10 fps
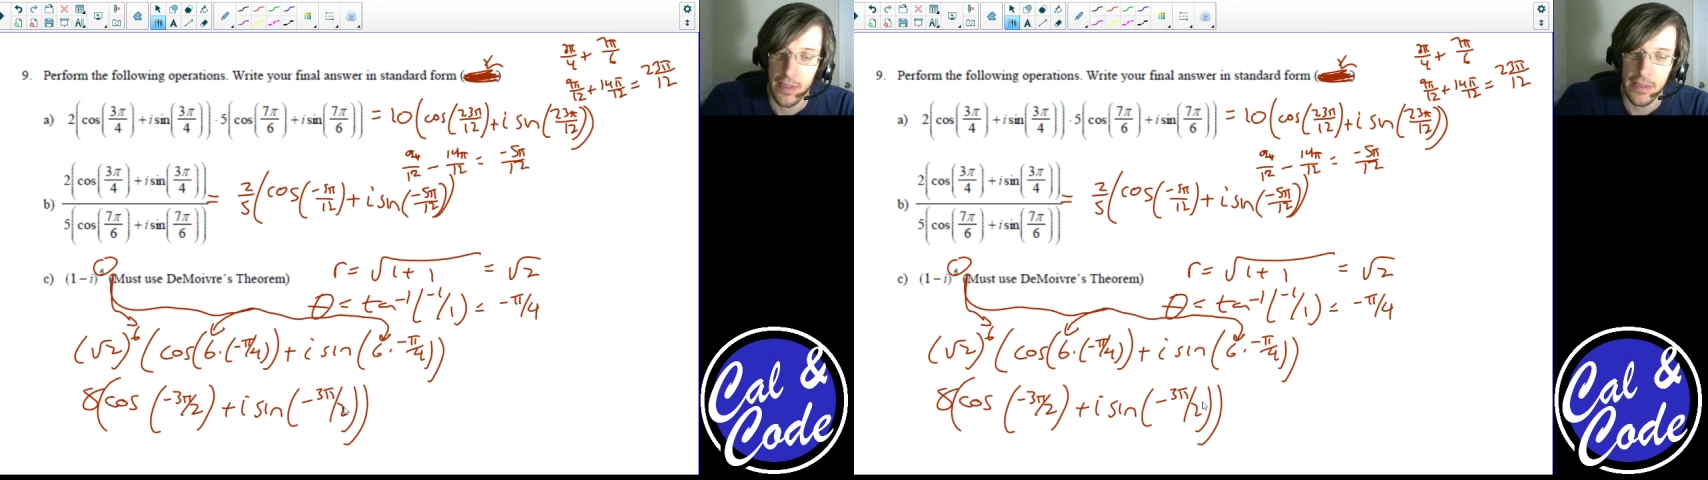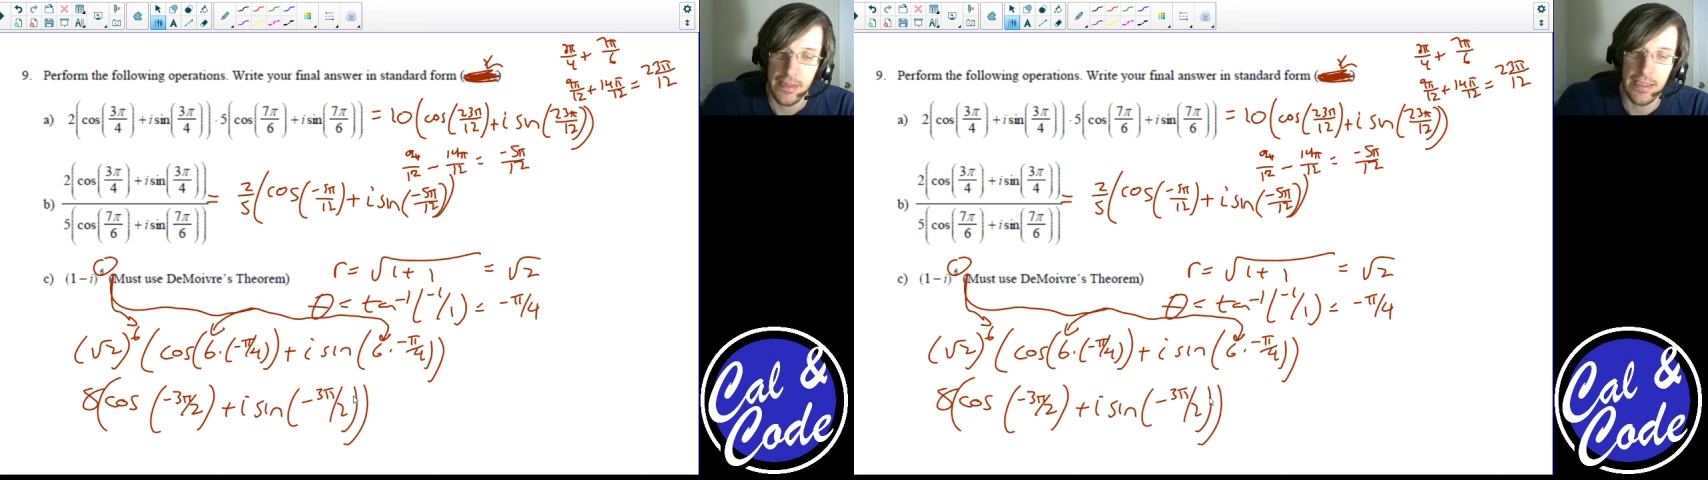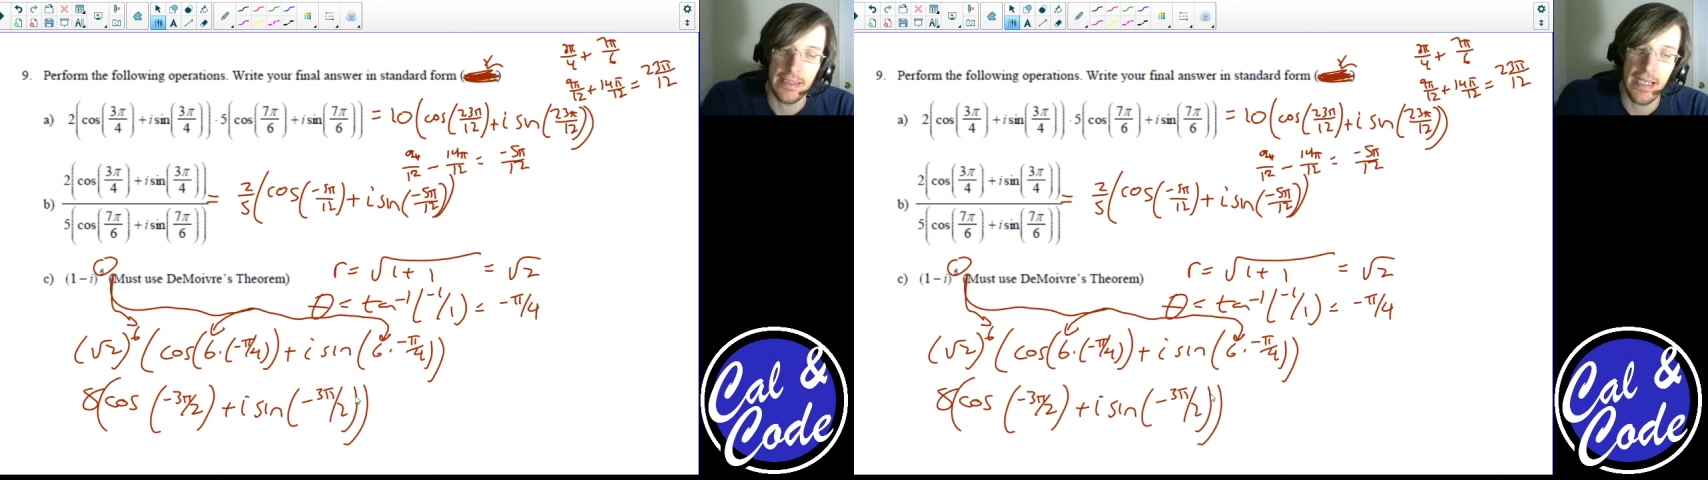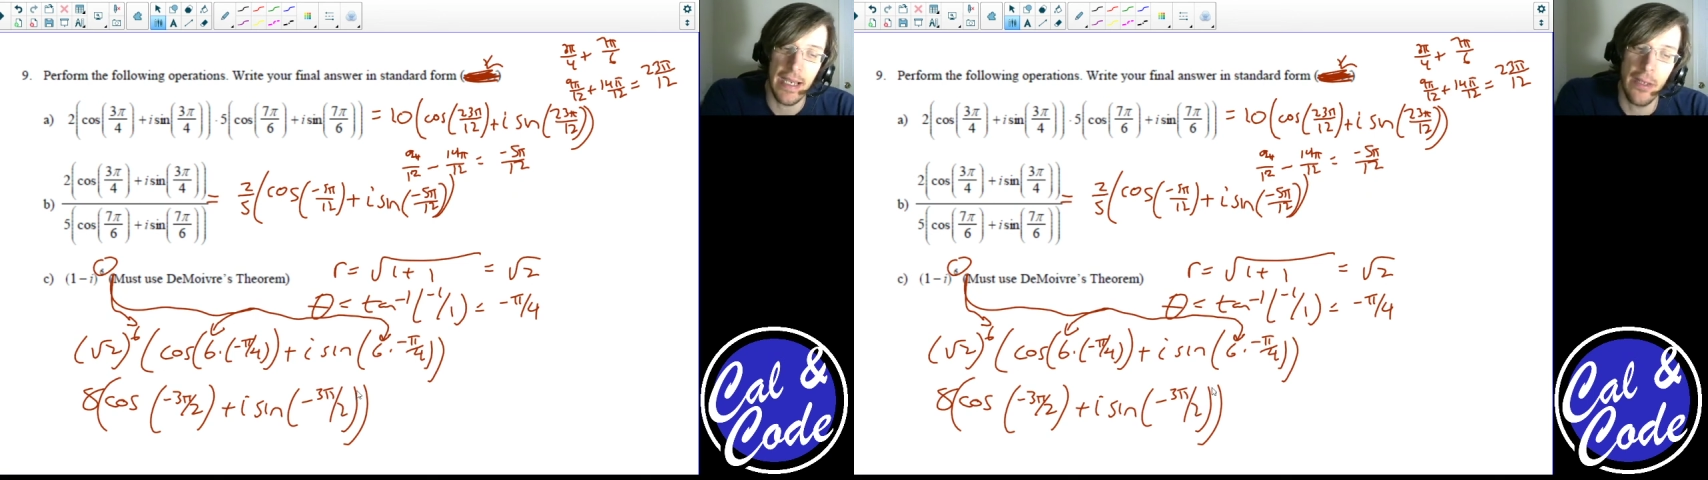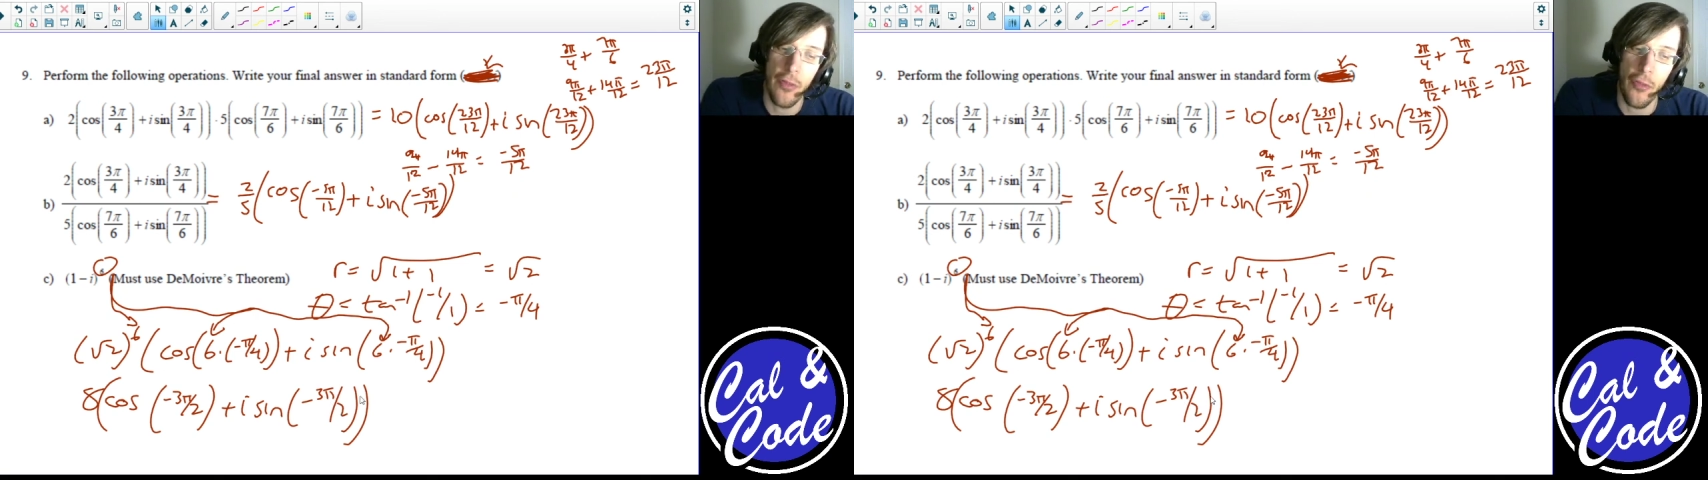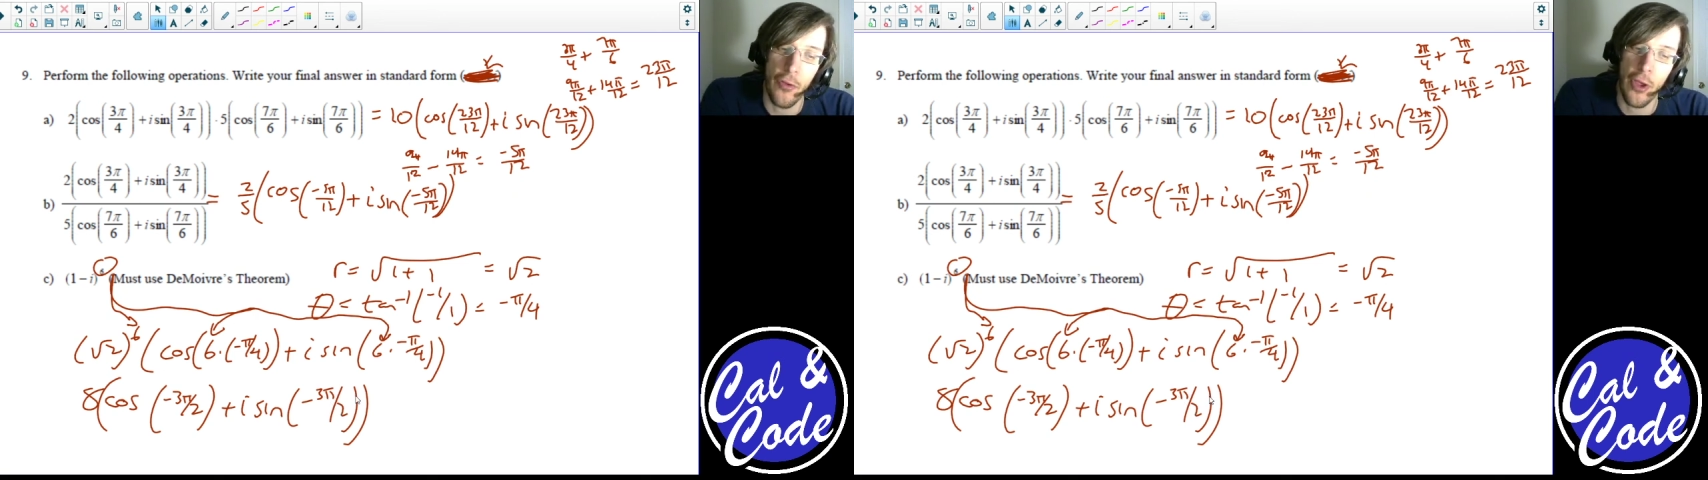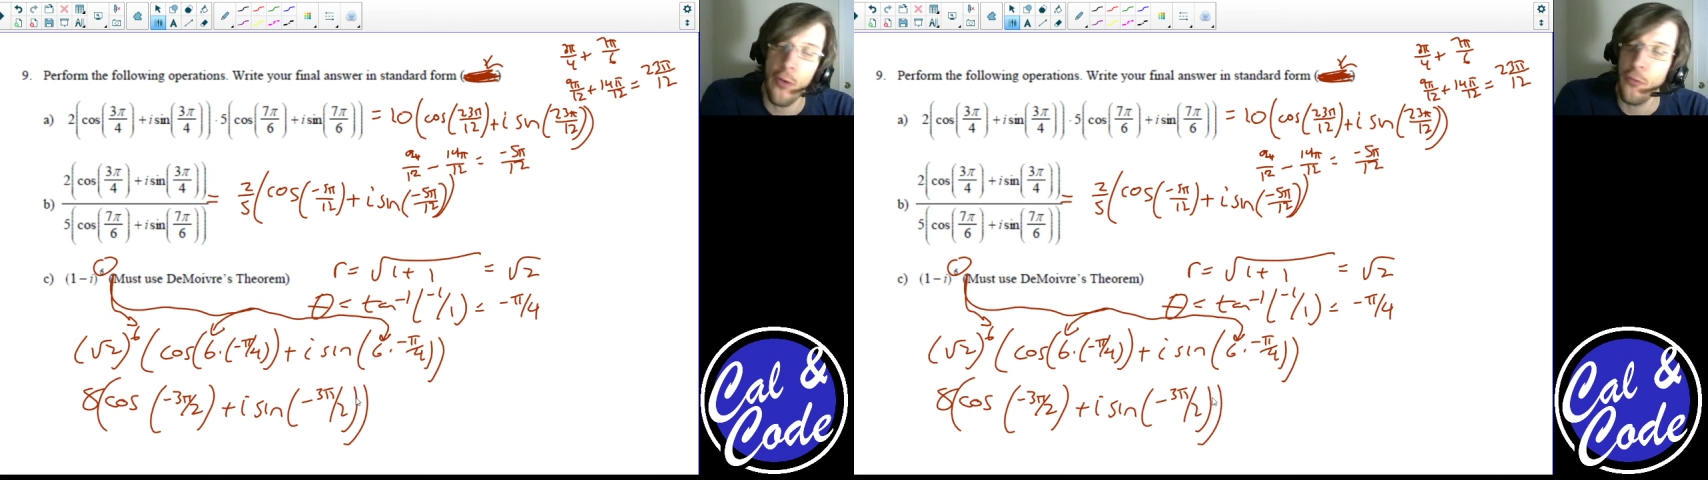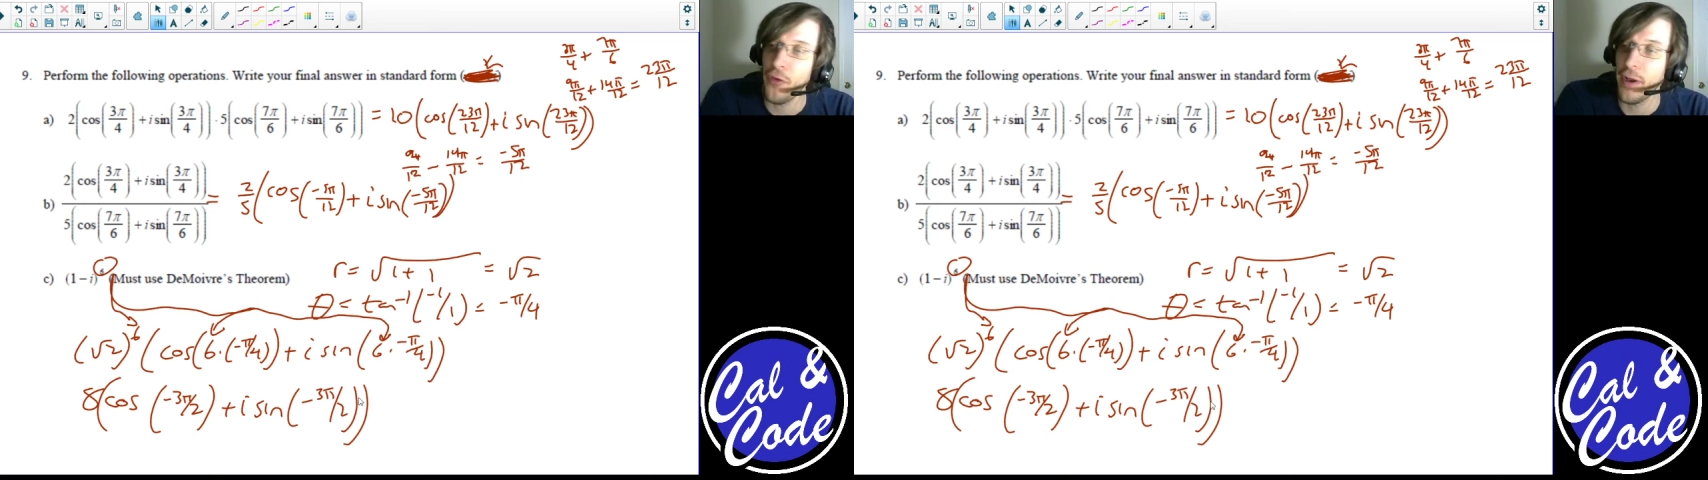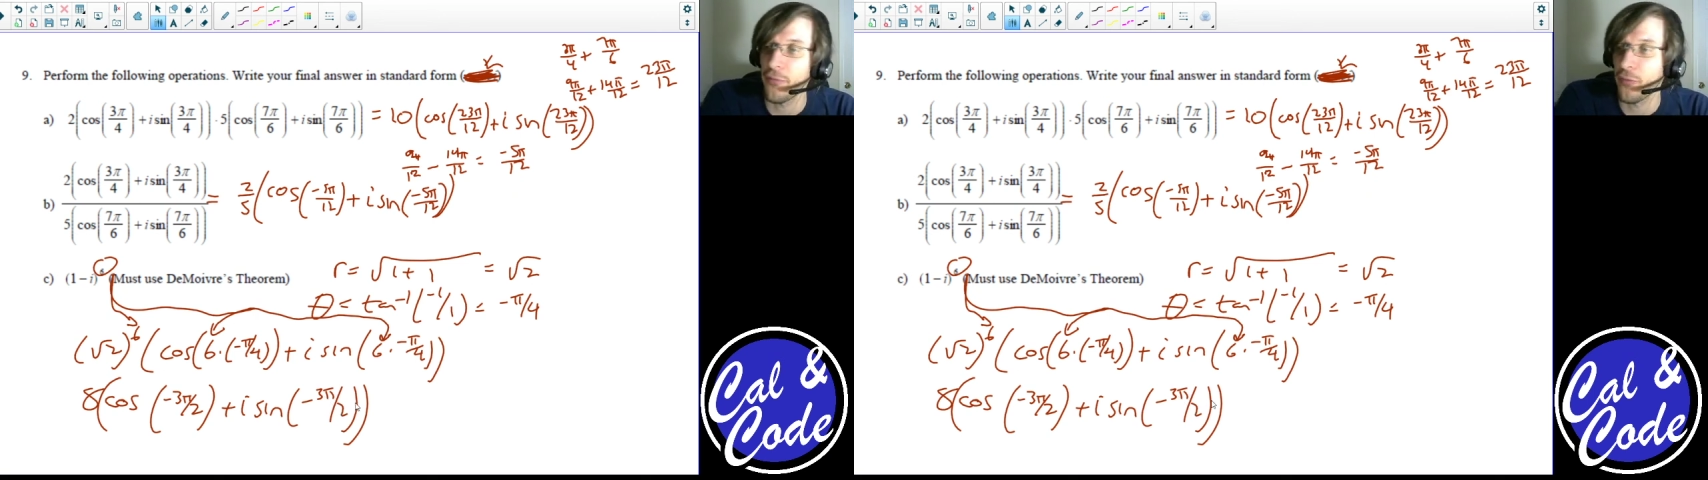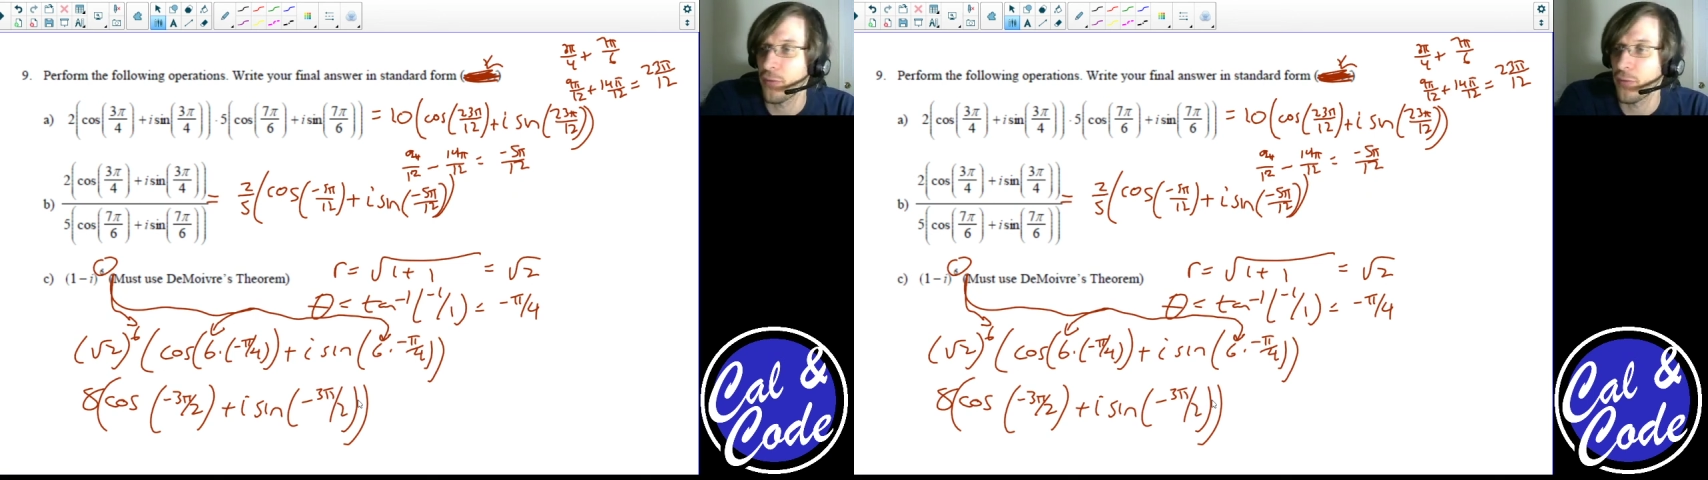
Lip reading: See, because I know that the cosine of